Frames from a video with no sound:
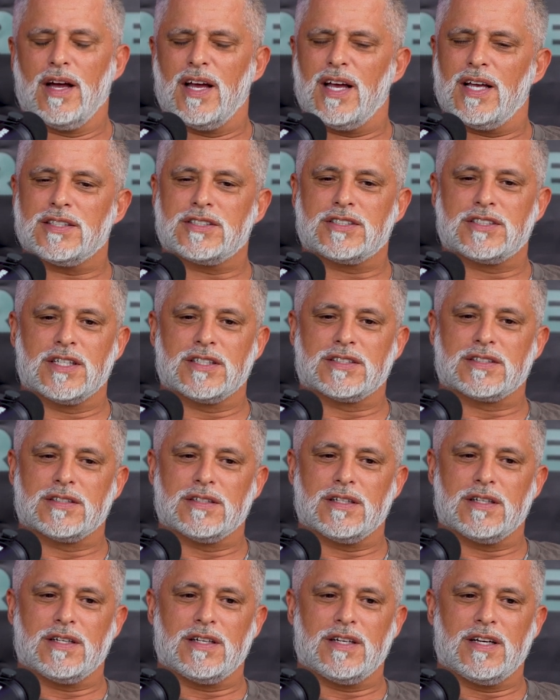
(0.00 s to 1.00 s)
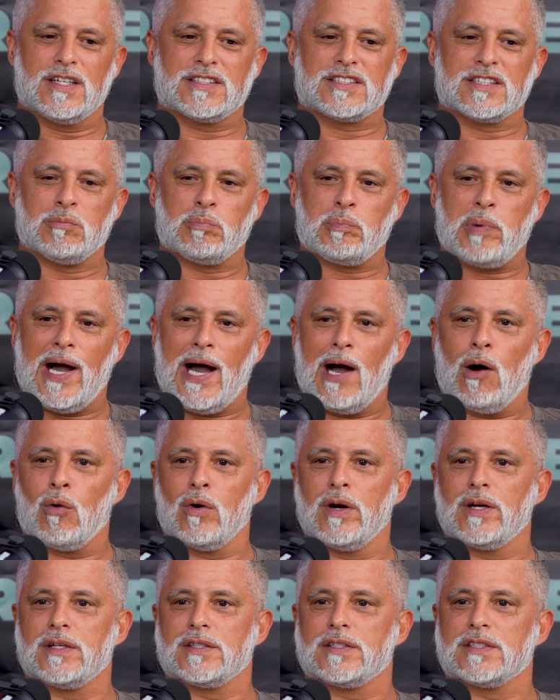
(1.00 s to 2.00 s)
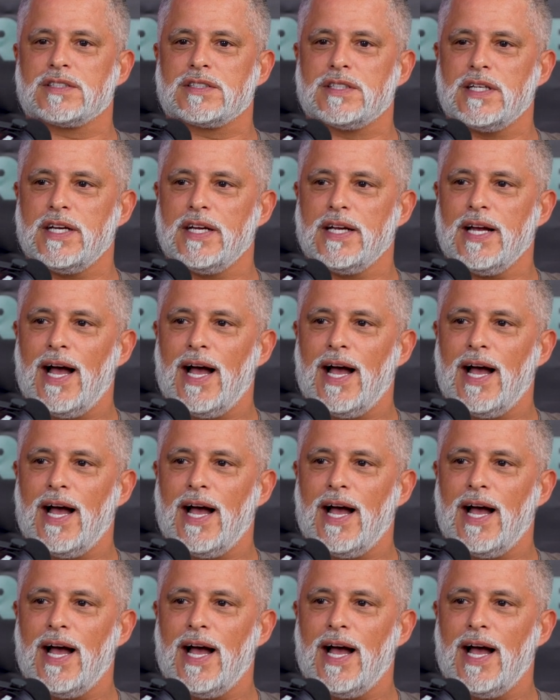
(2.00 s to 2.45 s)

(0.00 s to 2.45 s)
it's empowering to see